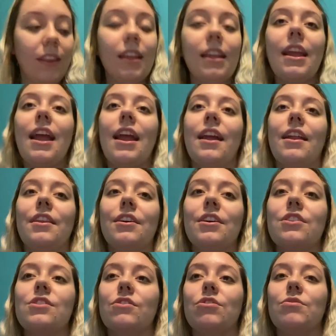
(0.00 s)
And
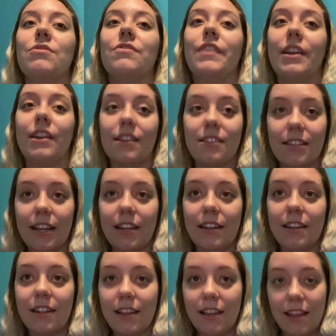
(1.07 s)
so she was very
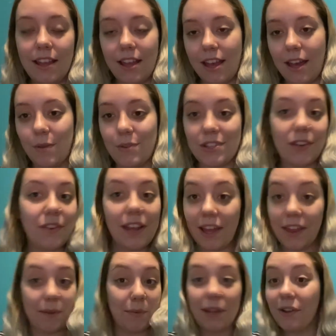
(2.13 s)
excited and was like, okay,
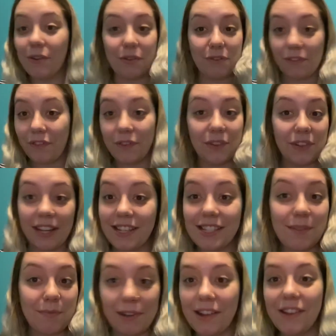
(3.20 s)
then we can go for food like
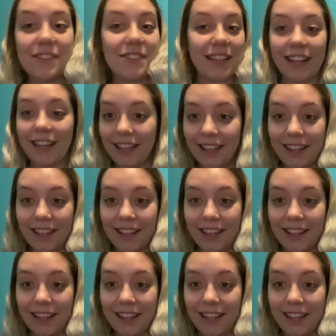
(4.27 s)
somewhere else, like